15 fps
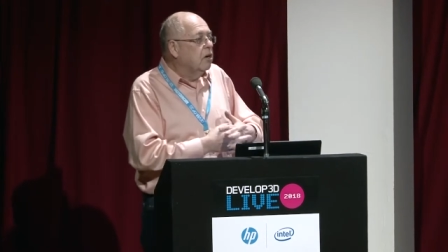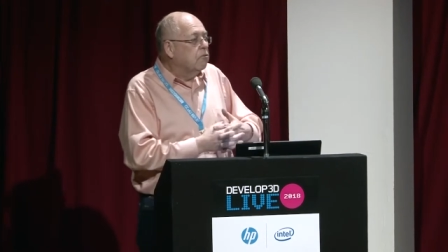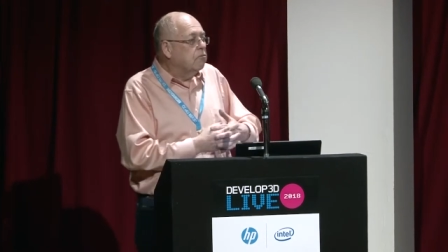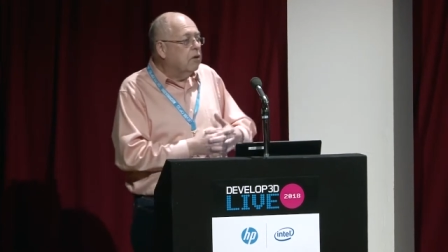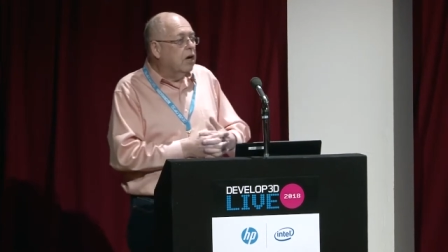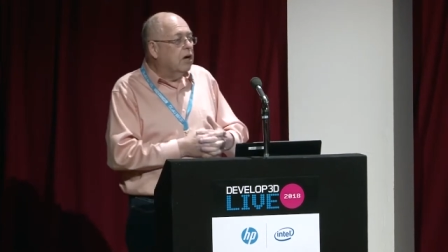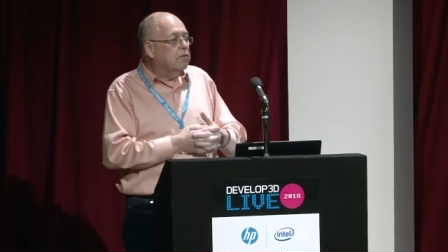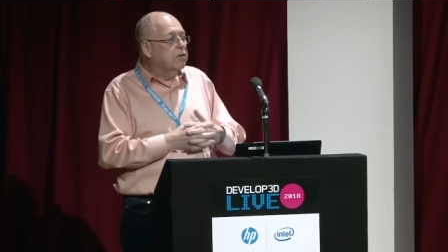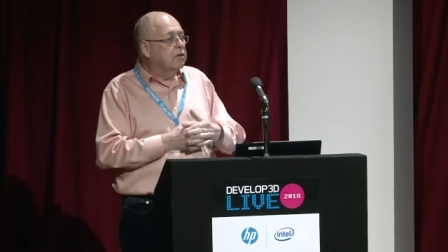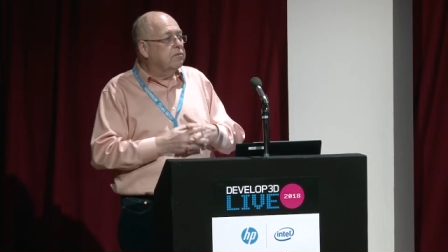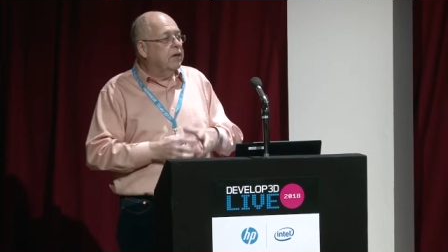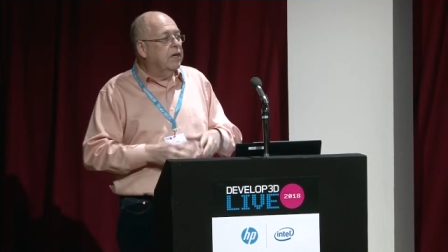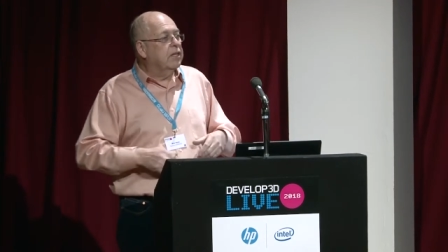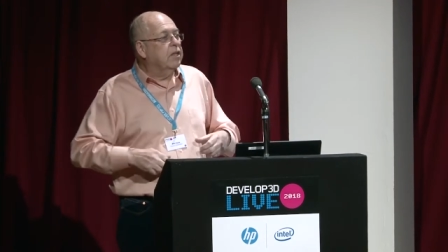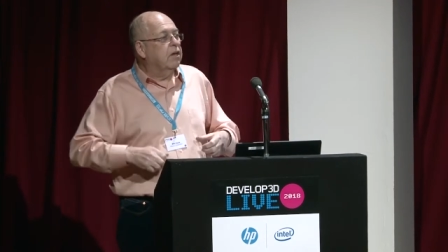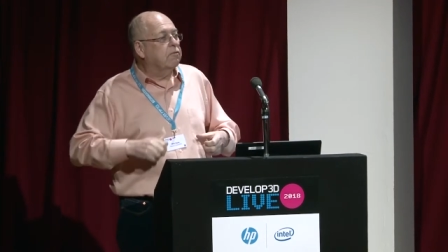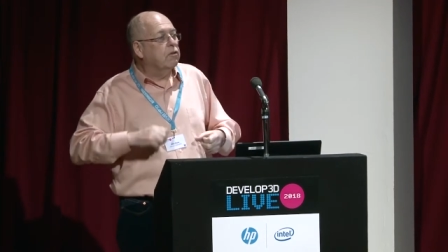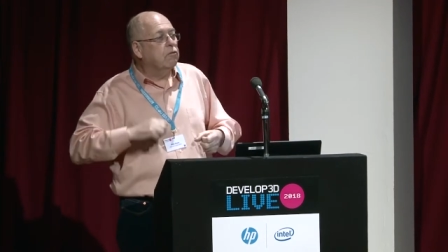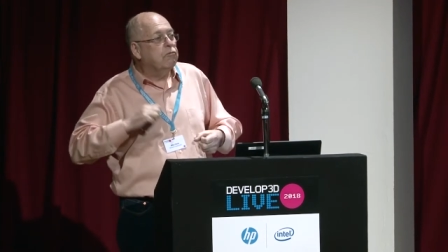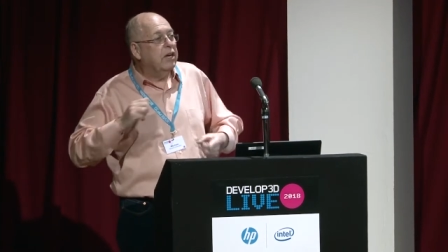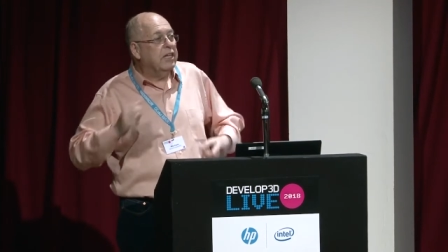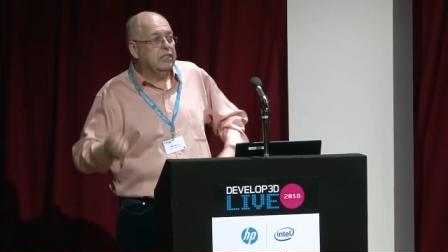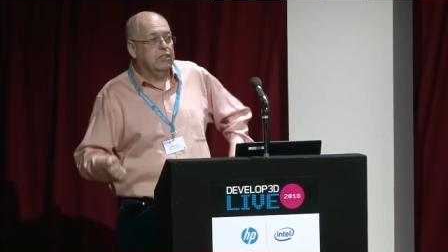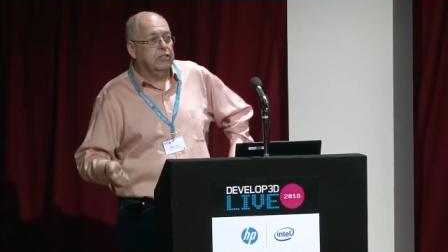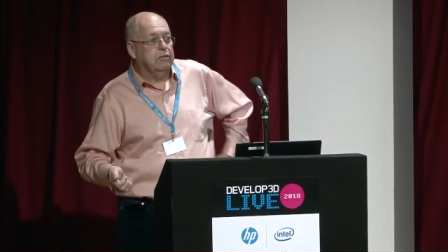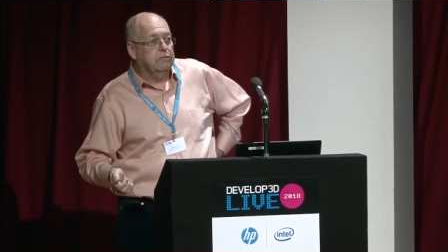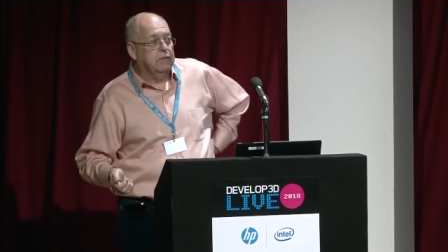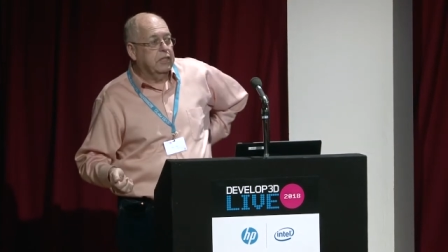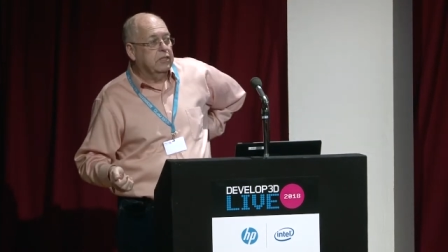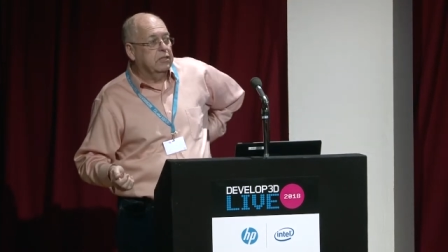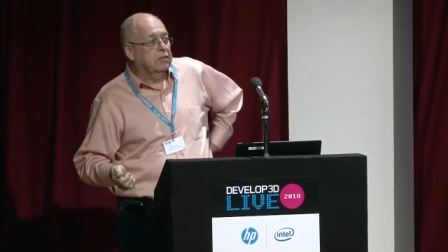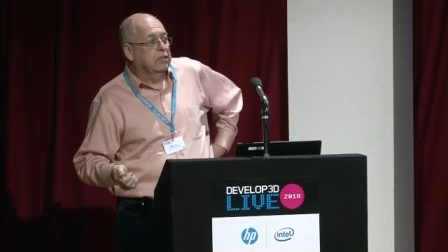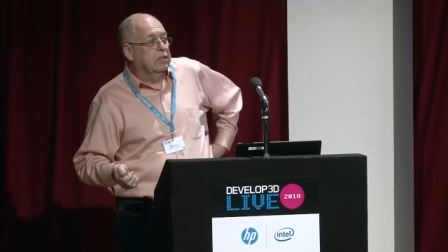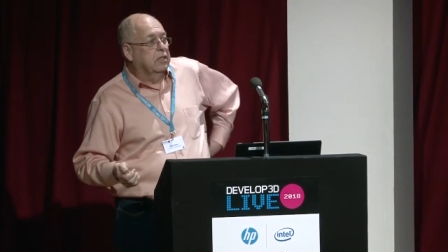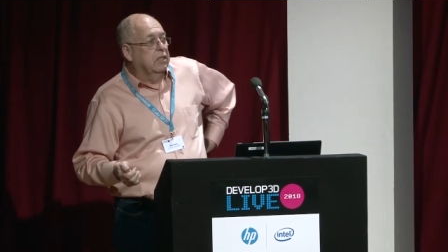rather than the rest of it.